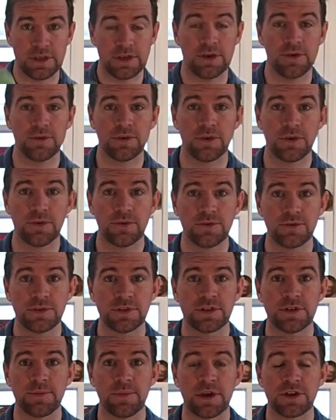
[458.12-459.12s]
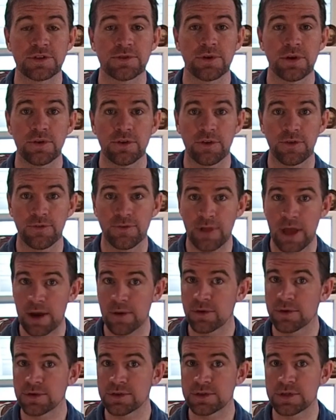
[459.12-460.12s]
you use to measure out your
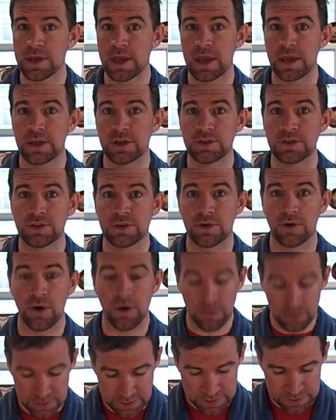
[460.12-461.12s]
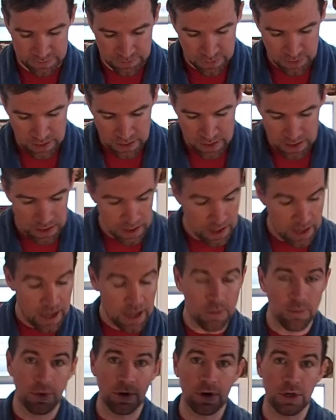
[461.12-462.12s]
flours and your oats,
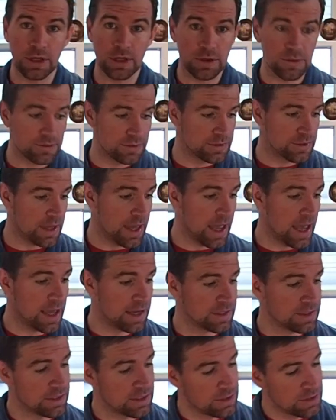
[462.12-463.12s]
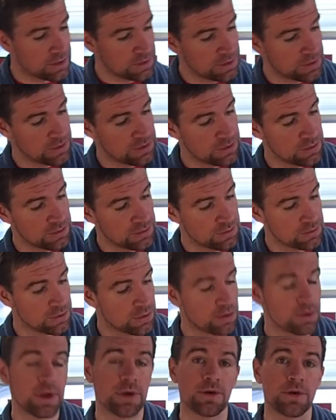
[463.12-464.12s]
and we're going to use that to
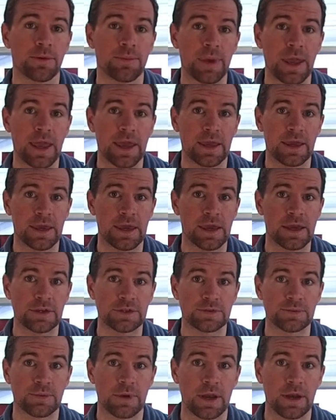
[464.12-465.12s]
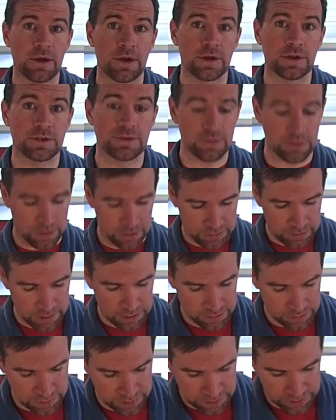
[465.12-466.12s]
dole out our pancakes right onto our
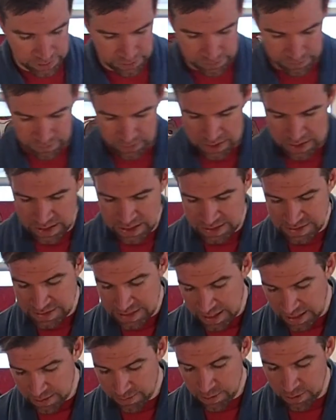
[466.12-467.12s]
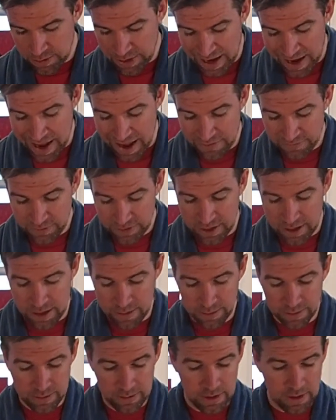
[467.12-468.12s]
griddle here. Take about a half a
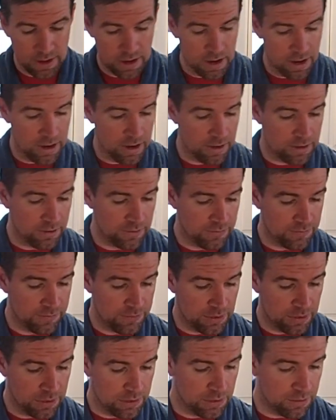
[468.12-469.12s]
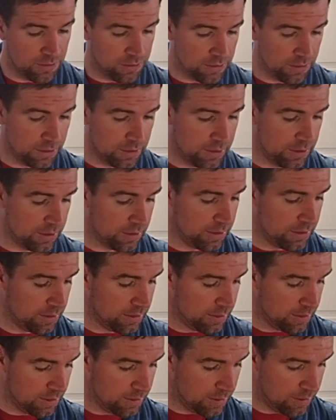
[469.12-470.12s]
cup of your
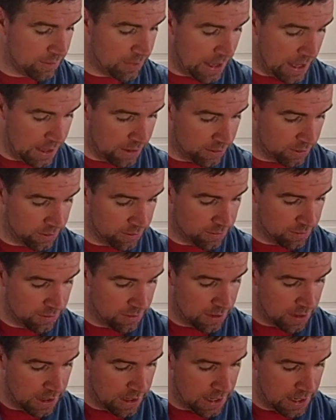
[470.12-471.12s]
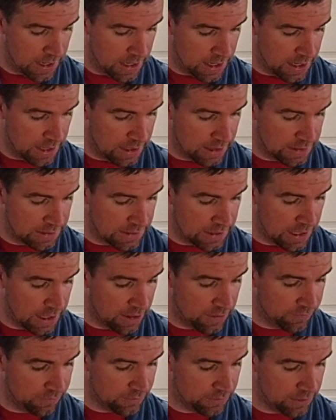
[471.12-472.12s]
batter and
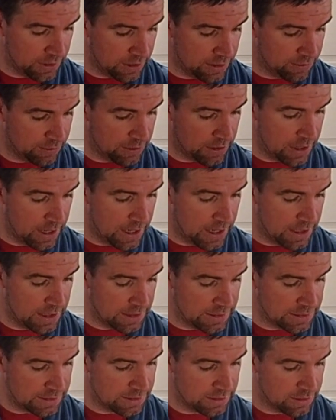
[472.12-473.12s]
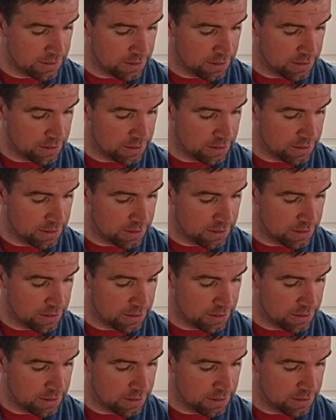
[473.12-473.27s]
carefully apply it